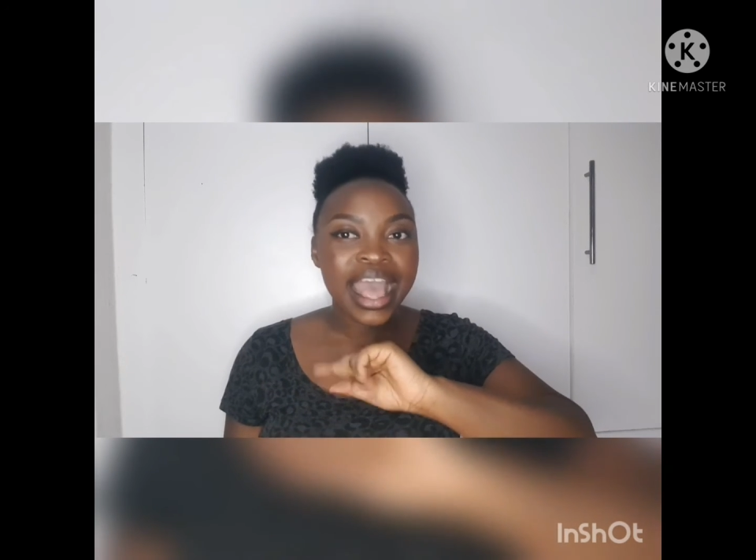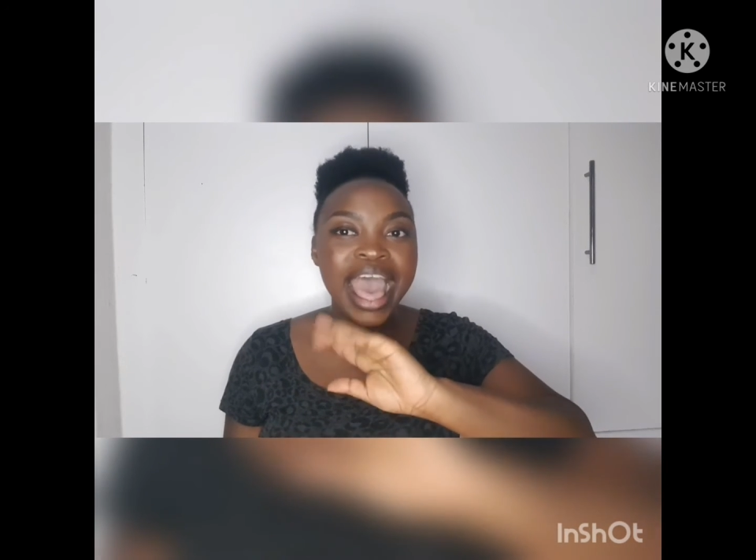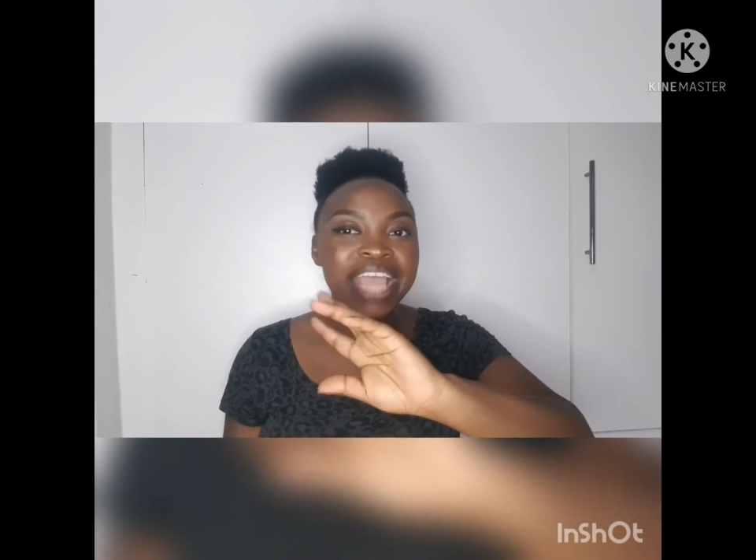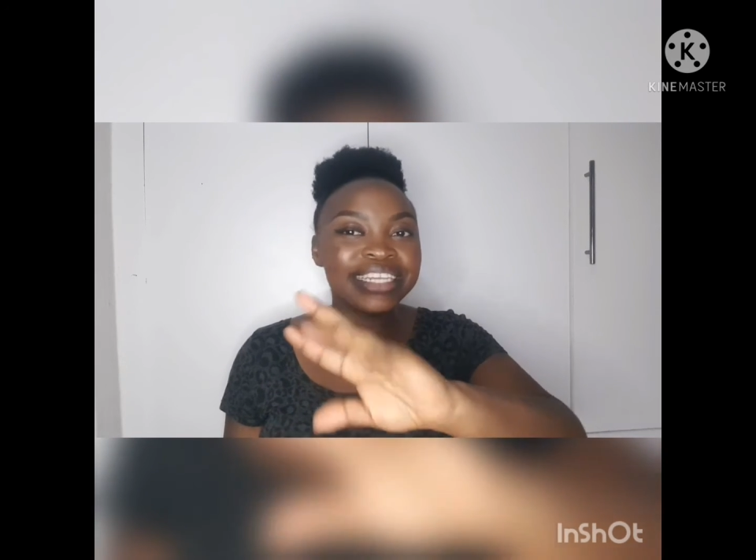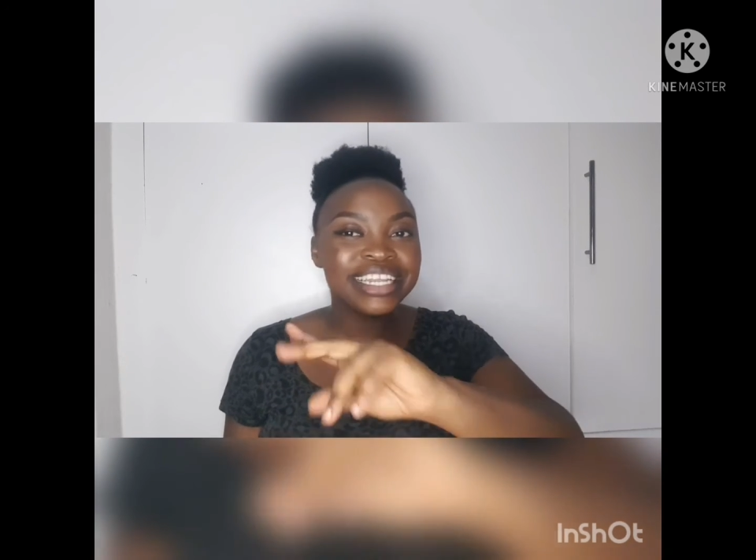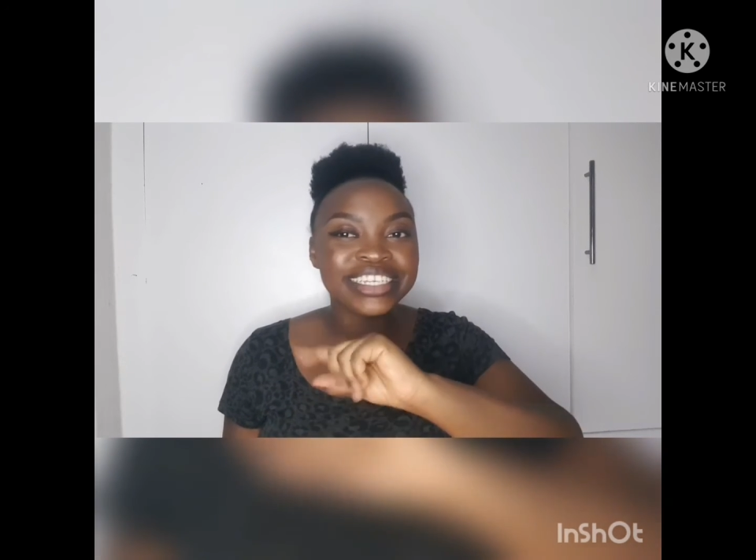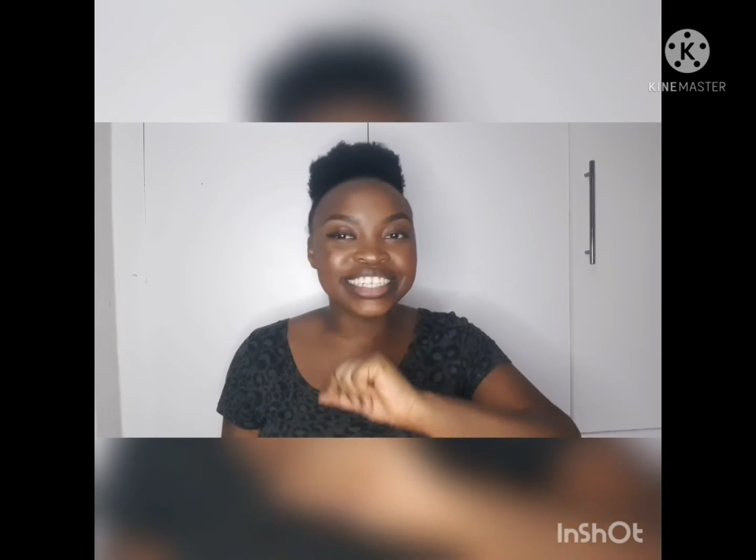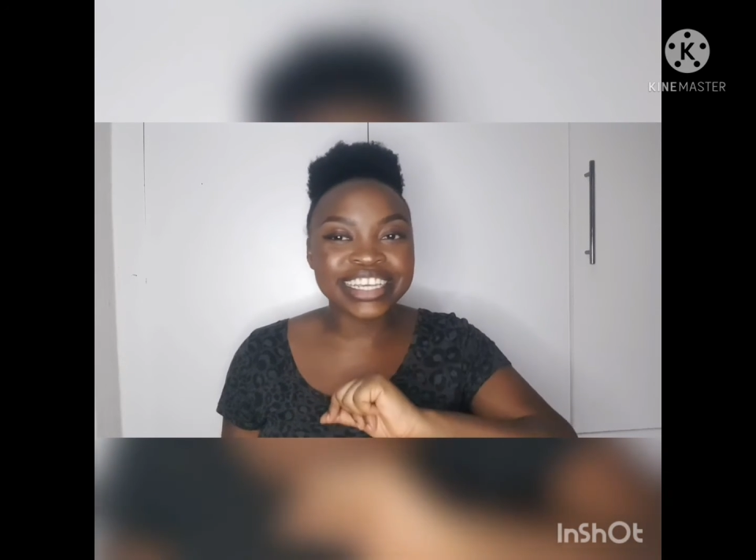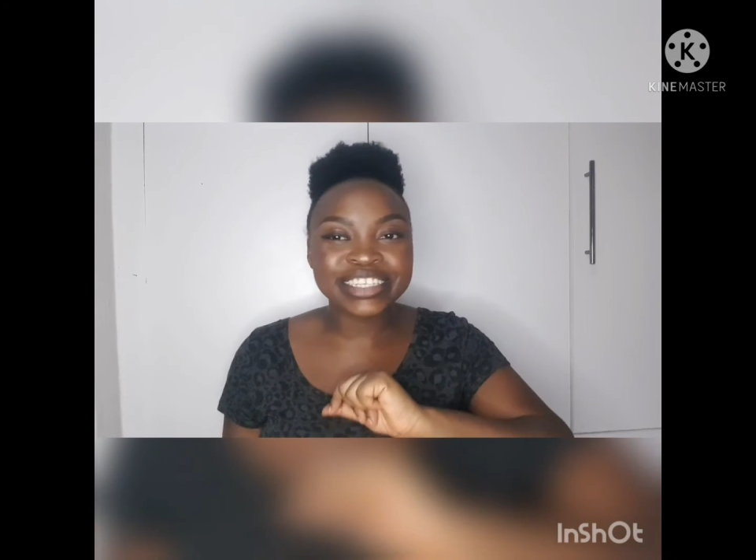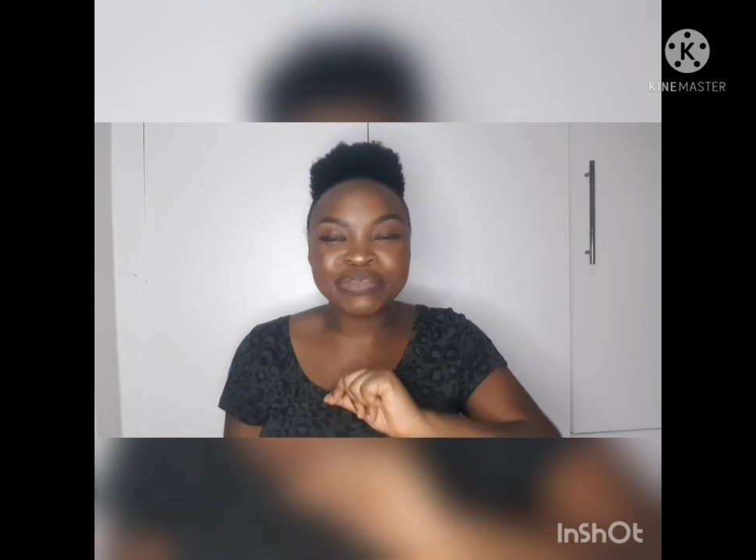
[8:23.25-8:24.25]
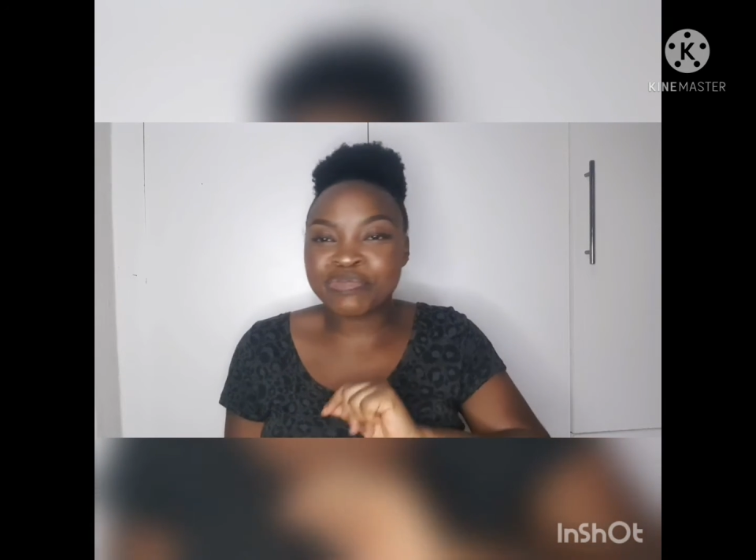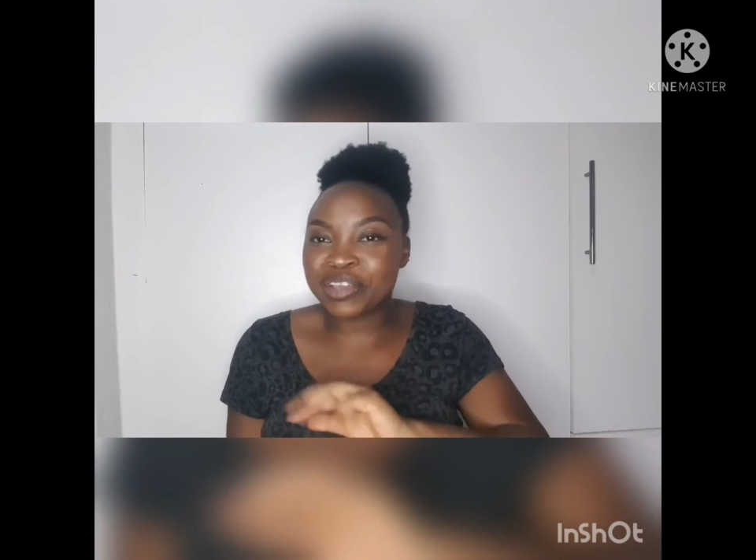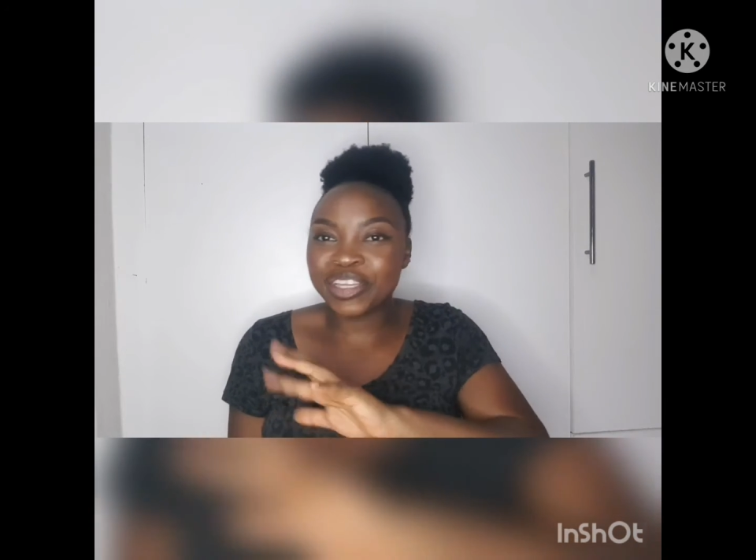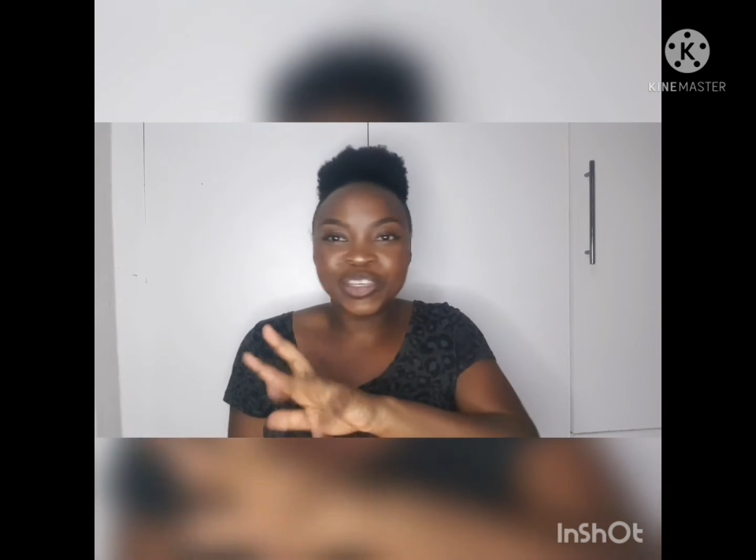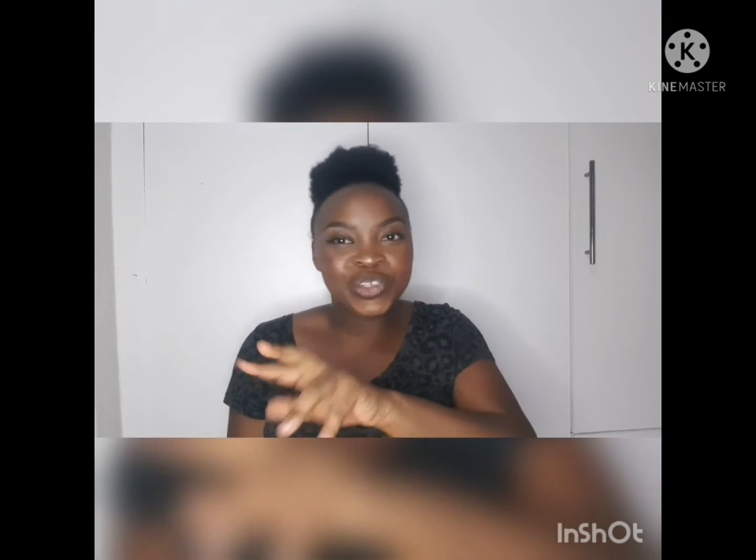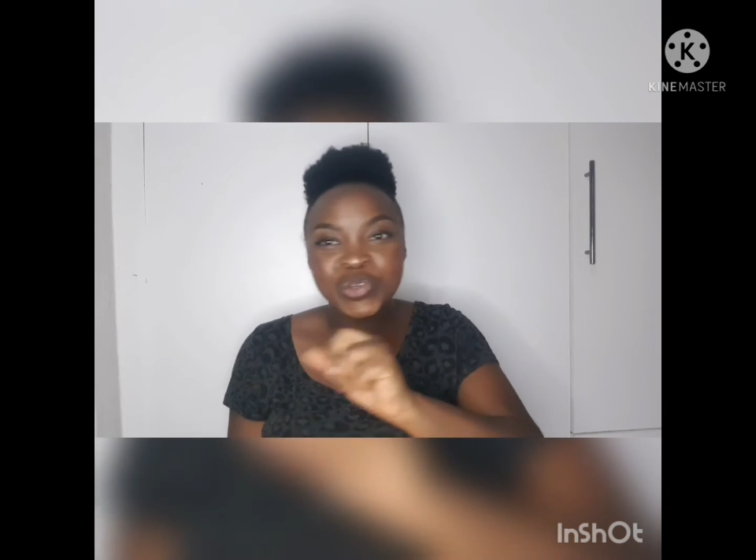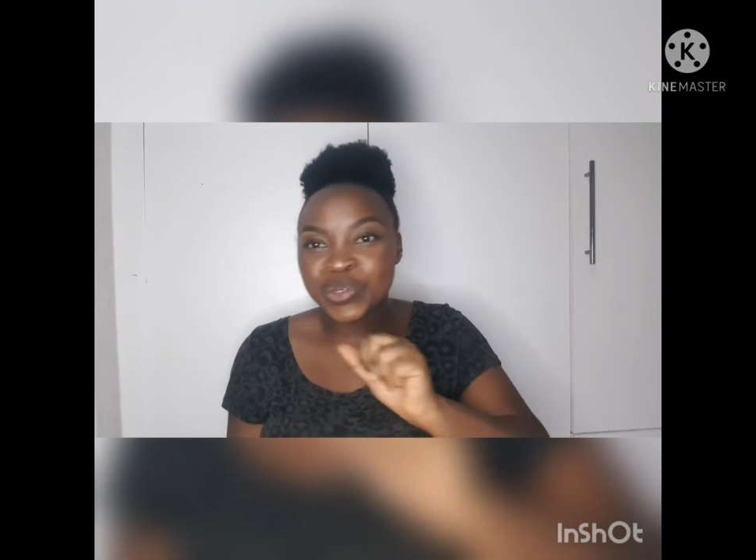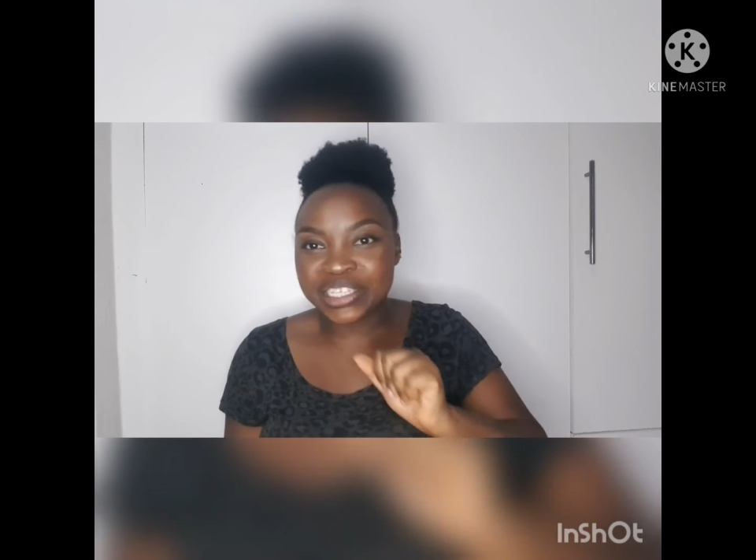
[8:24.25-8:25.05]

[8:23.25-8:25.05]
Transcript: I didn't just choose